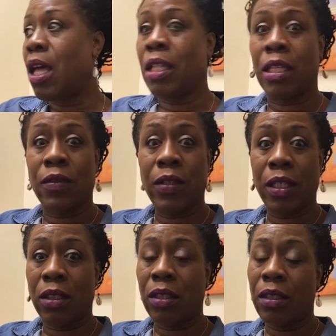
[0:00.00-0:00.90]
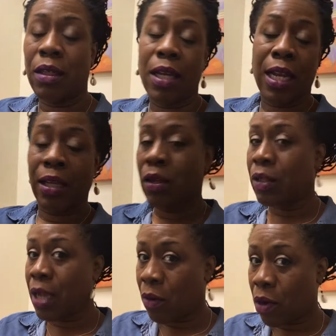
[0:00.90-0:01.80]
I love teaching, and I know
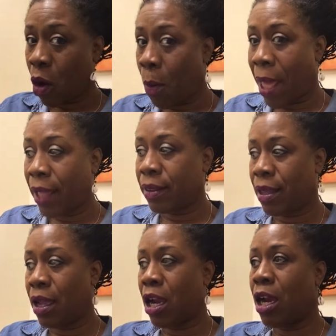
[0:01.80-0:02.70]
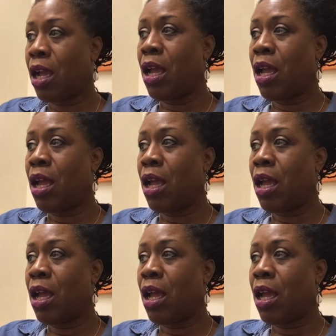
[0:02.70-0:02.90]
that I will go back there.